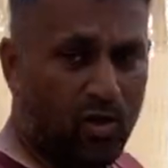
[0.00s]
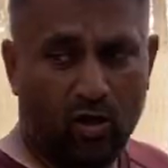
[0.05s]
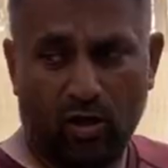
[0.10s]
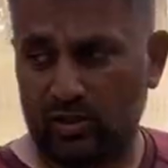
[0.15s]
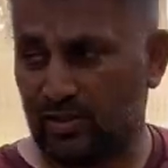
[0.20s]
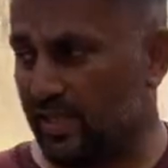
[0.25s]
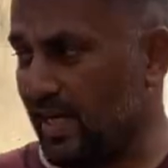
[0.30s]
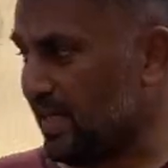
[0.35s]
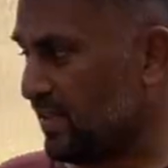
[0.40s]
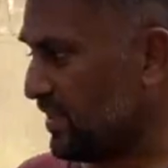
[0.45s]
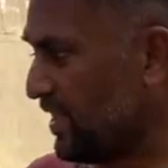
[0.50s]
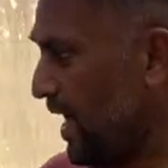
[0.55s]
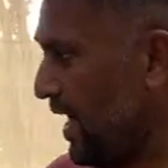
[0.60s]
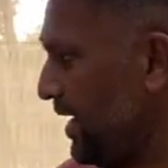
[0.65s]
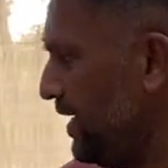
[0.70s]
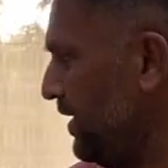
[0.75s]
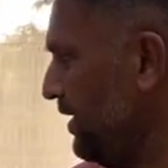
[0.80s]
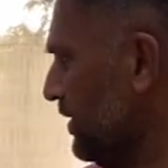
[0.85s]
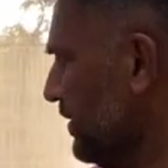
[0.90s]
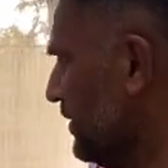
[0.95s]
On that
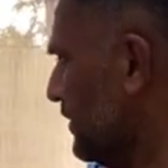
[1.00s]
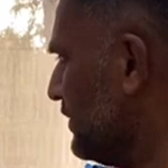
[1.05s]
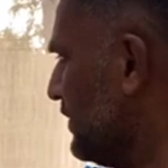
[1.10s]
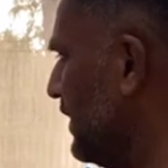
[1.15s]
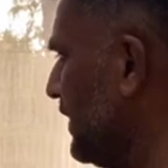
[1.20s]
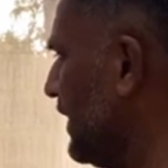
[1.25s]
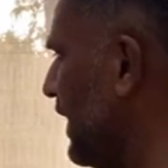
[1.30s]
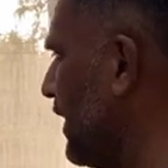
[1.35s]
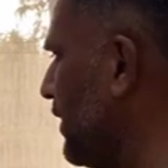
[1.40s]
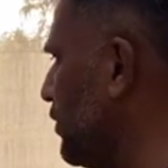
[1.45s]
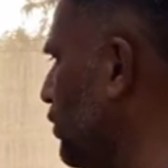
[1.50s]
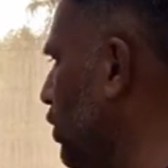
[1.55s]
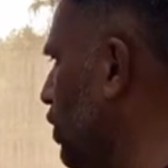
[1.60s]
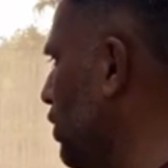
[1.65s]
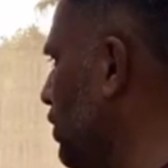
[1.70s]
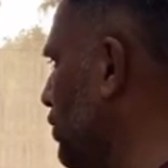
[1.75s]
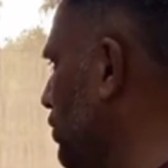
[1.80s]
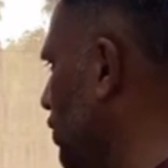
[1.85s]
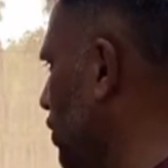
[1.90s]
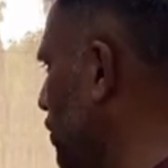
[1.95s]
side there are
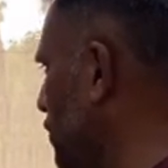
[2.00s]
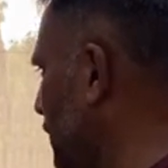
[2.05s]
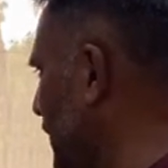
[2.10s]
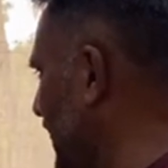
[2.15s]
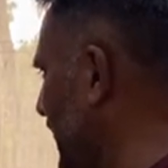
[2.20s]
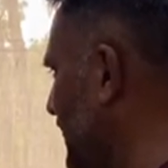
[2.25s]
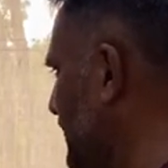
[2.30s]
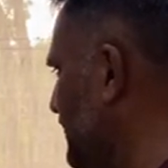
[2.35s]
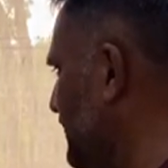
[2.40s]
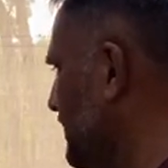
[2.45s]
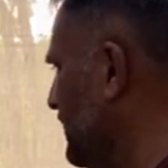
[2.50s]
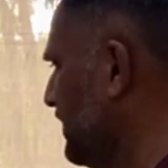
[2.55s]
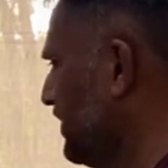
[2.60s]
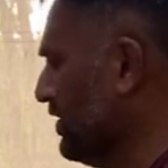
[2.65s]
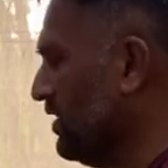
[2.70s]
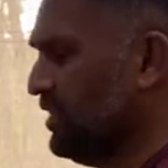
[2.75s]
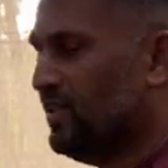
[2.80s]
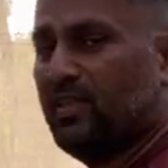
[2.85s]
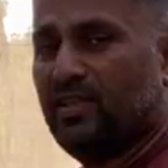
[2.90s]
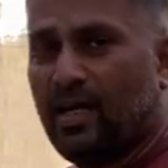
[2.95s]
grow trays.
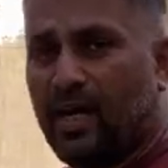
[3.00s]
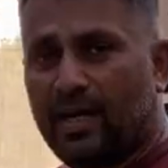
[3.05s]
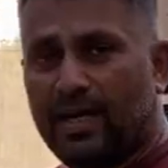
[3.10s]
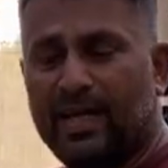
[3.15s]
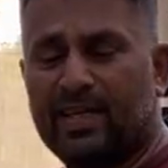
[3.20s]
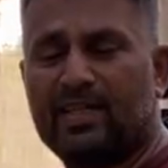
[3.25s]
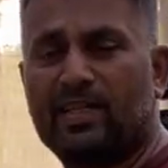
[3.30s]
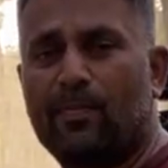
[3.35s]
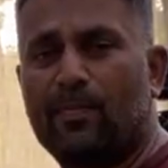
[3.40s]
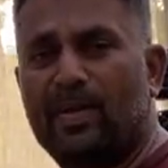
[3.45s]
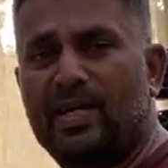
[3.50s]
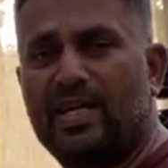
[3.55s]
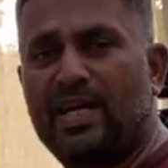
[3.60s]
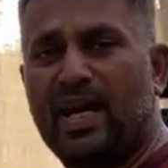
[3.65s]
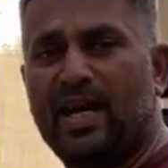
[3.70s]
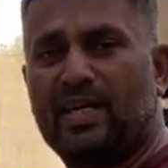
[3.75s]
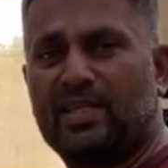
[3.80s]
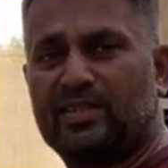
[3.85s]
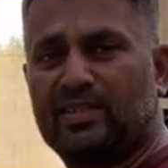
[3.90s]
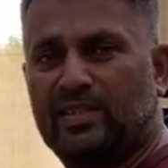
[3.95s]
Again the
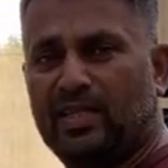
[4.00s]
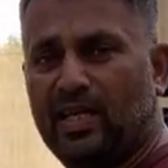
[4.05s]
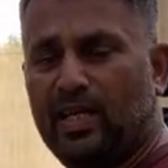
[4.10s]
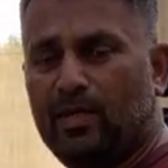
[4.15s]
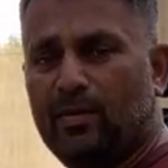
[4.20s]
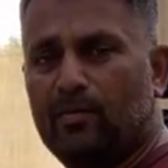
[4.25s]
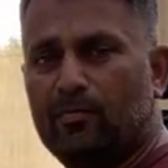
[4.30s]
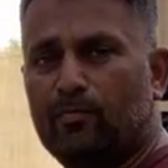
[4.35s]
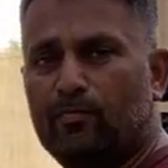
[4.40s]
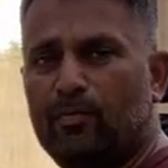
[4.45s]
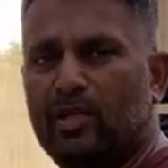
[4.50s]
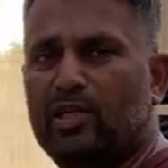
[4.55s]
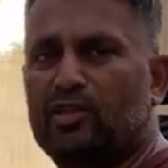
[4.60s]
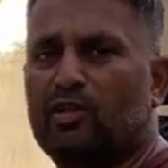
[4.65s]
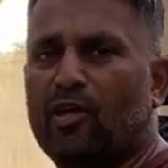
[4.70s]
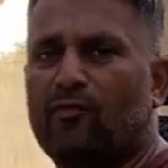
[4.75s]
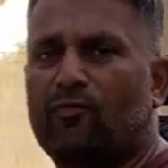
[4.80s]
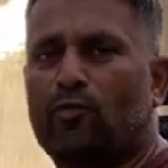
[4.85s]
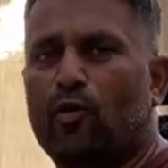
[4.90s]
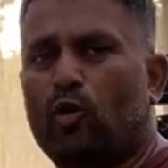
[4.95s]
media is the
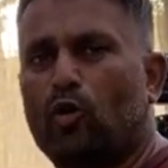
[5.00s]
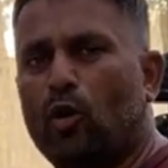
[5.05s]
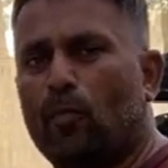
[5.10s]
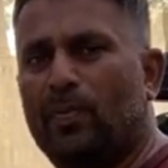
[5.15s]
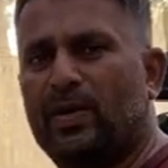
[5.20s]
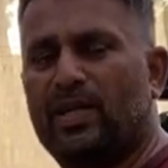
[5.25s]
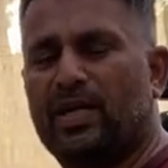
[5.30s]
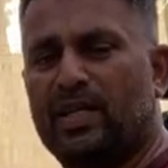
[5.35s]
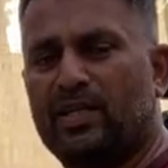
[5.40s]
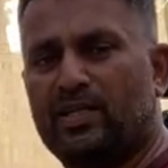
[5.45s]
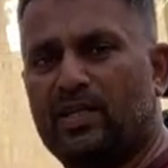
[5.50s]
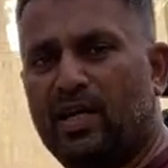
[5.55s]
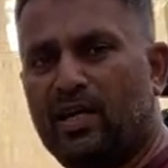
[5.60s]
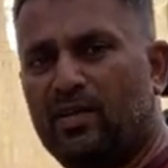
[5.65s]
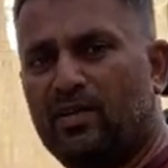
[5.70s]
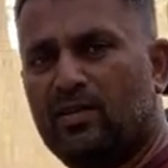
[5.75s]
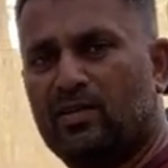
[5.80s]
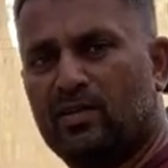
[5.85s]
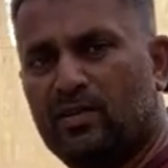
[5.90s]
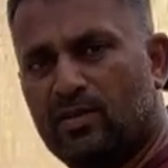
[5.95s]
mix of coco peat and
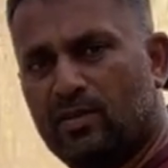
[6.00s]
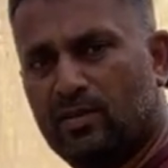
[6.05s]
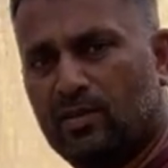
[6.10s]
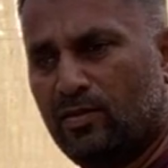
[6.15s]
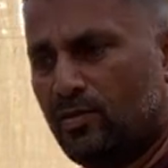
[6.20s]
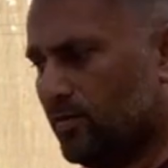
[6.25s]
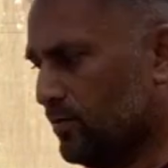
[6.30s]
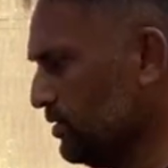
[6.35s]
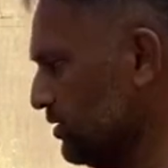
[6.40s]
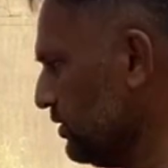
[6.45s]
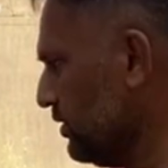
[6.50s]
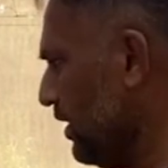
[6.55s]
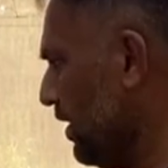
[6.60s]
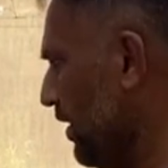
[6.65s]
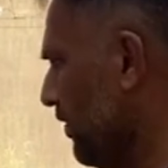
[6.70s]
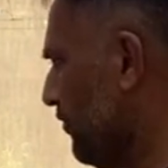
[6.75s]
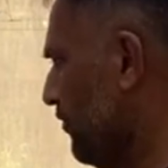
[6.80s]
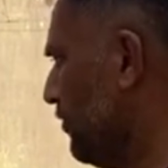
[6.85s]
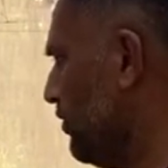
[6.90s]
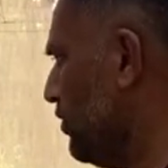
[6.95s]

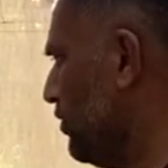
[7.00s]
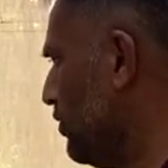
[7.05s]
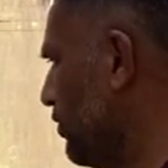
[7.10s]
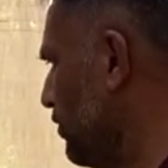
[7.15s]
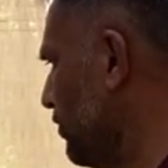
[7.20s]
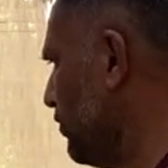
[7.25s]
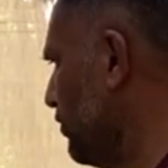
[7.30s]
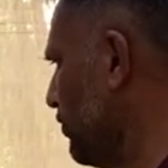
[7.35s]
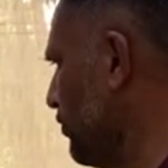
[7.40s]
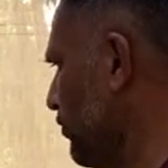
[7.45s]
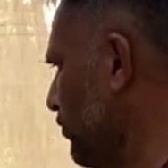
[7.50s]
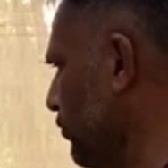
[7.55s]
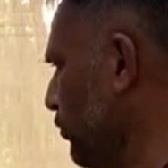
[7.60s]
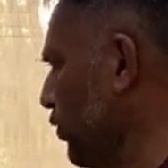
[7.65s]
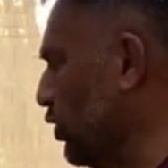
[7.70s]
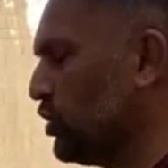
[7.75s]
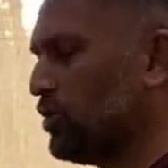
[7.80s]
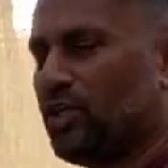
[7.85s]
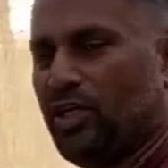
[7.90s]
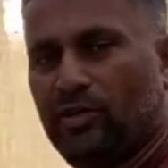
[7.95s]
the
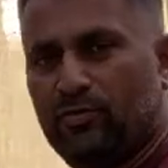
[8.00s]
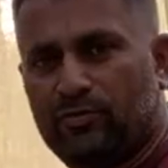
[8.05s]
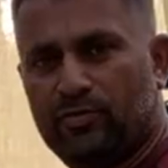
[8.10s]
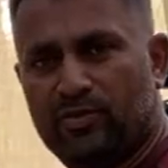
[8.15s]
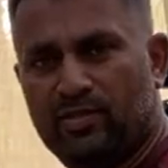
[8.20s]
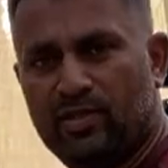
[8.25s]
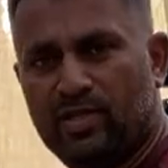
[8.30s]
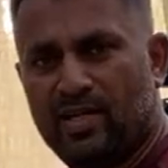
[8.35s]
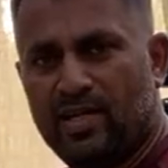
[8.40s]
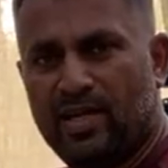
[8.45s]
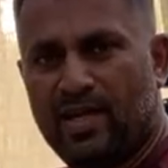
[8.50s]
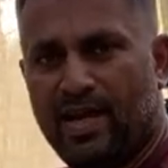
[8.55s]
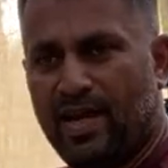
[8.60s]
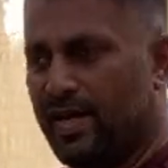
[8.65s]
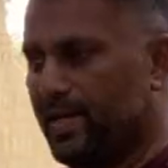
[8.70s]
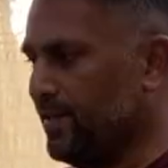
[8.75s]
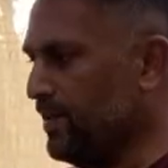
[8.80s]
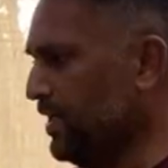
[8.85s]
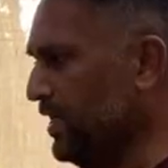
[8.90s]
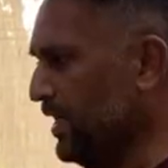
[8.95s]
wood chips.
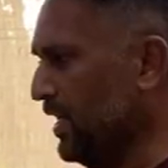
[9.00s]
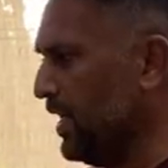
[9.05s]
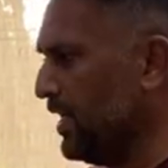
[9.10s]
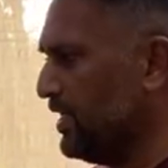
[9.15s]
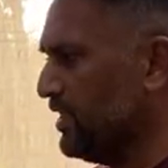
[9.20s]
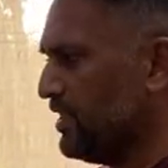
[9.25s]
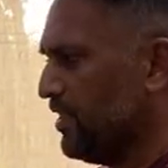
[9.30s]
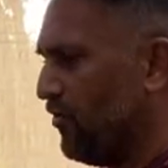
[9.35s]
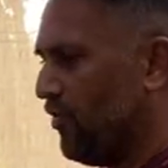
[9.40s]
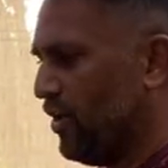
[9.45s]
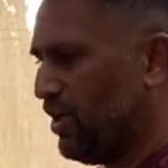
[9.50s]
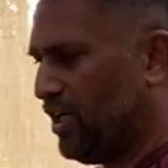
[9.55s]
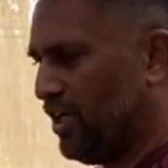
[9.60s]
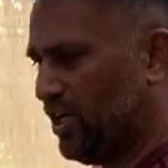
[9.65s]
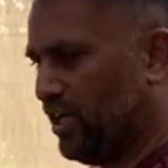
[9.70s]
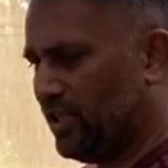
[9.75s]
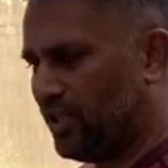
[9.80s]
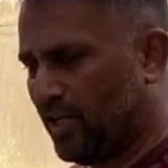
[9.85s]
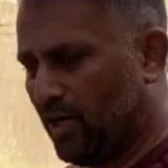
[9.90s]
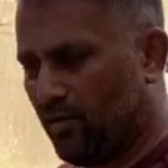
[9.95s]
And here is a
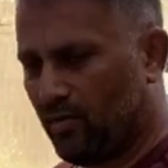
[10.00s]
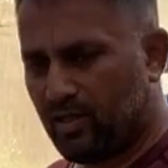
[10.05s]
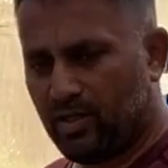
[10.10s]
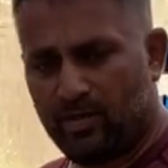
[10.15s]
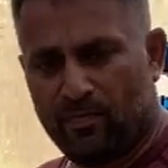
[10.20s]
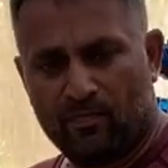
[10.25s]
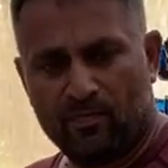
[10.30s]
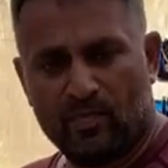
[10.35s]
vertical tower.